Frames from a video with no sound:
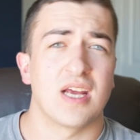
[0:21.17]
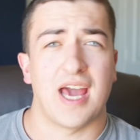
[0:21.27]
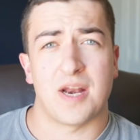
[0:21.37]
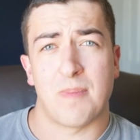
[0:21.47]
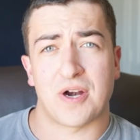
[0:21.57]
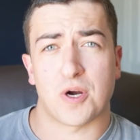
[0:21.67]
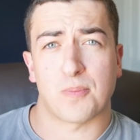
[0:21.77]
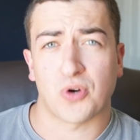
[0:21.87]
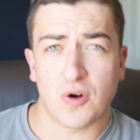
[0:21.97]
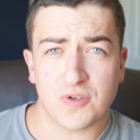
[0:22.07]
and a better
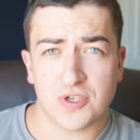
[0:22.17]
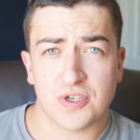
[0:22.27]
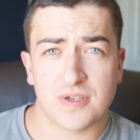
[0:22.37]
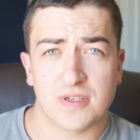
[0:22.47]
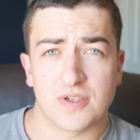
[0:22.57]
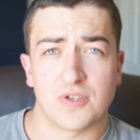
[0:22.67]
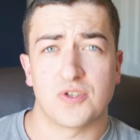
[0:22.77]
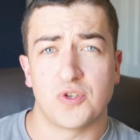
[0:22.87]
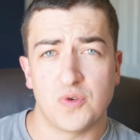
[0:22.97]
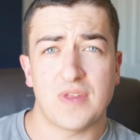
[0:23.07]
approach
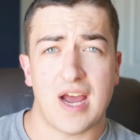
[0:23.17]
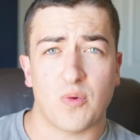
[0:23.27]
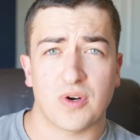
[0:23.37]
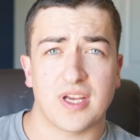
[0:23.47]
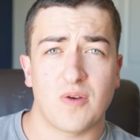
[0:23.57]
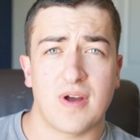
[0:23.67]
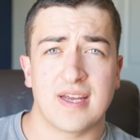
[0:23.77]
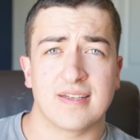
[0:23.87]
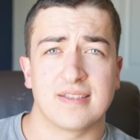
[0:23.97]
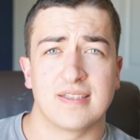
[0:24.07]
to that working weight.